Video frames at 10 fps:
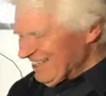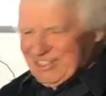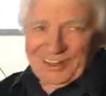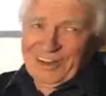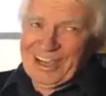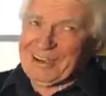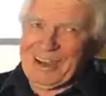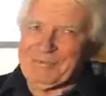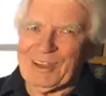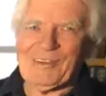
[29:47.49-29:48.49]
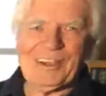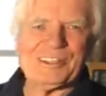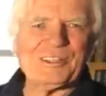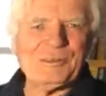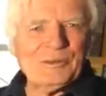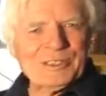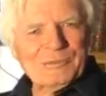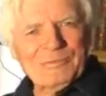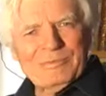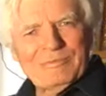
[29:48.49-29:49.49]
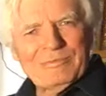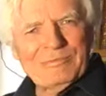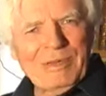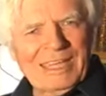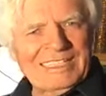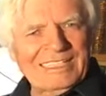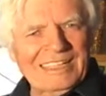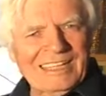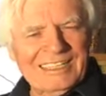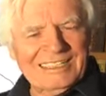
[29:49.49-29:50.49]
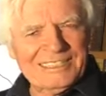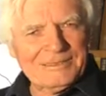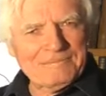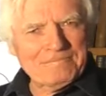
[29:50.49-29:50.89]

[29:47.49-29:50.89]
Sorry, I'm not quite sure which painting that is.